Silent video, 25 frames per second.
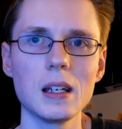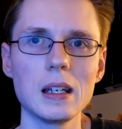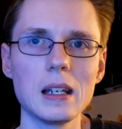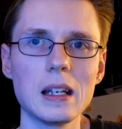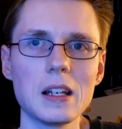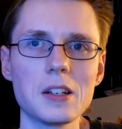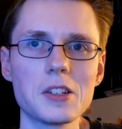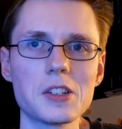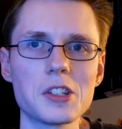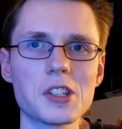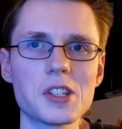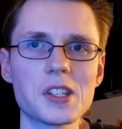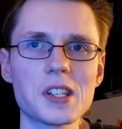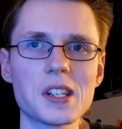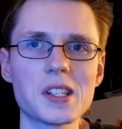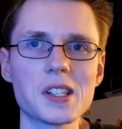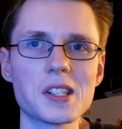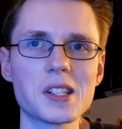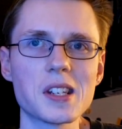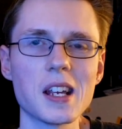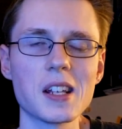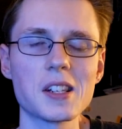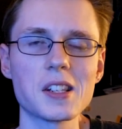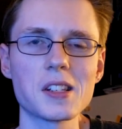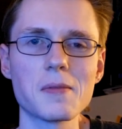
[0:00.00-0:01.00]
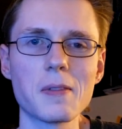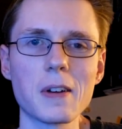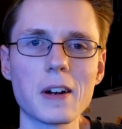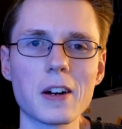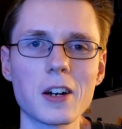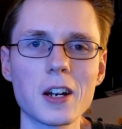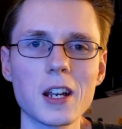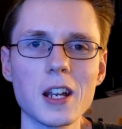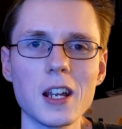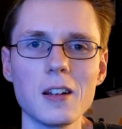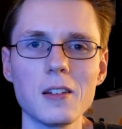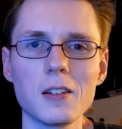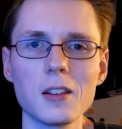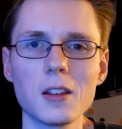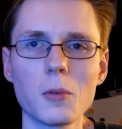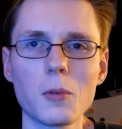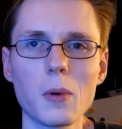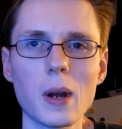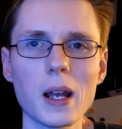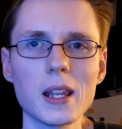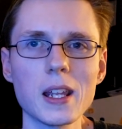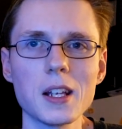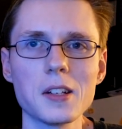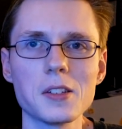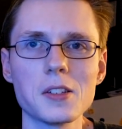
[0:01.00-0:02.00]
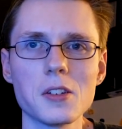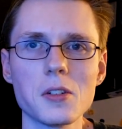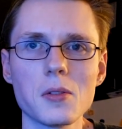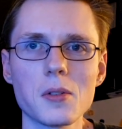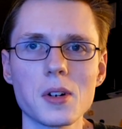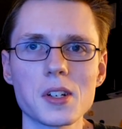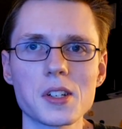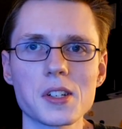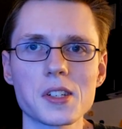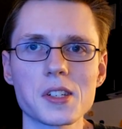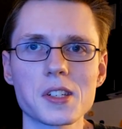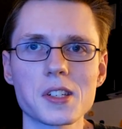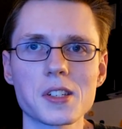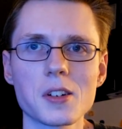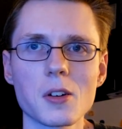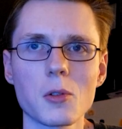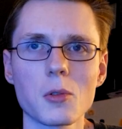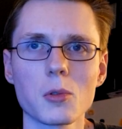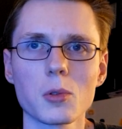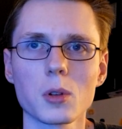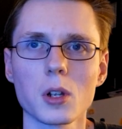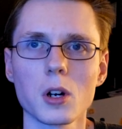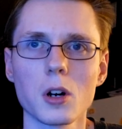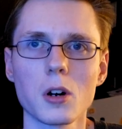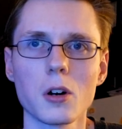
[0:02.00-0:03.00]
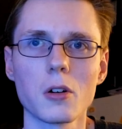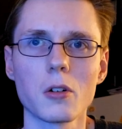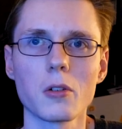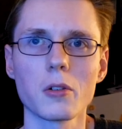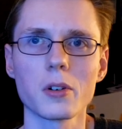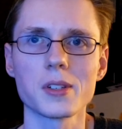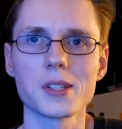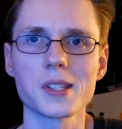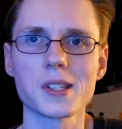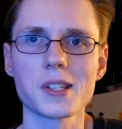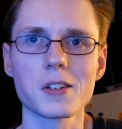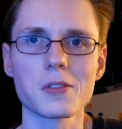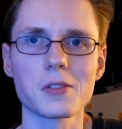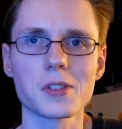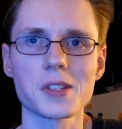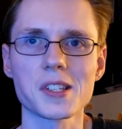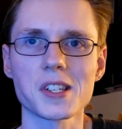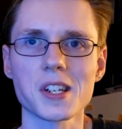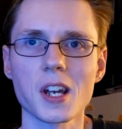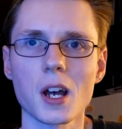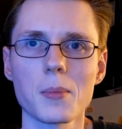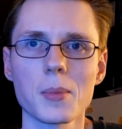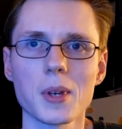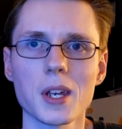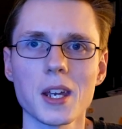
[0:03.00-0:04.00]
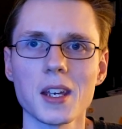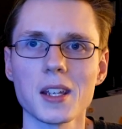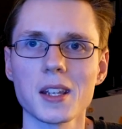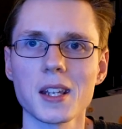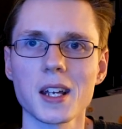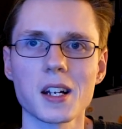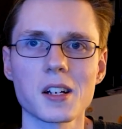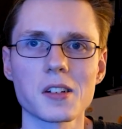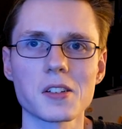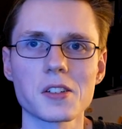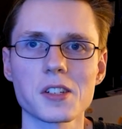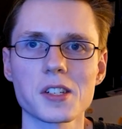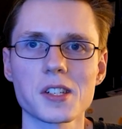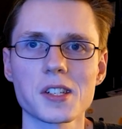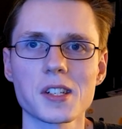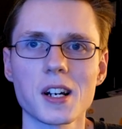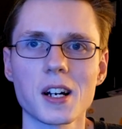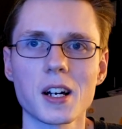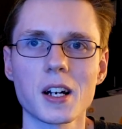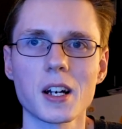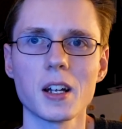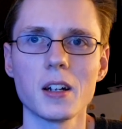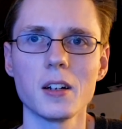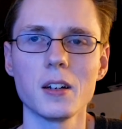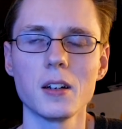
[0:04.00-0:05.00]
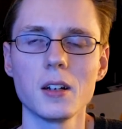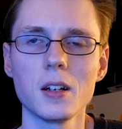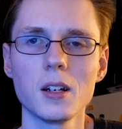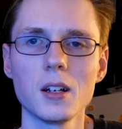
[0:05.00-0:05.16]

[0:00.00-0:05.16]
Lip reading: it's very, the way they do it is just so low and so scummy that it's just not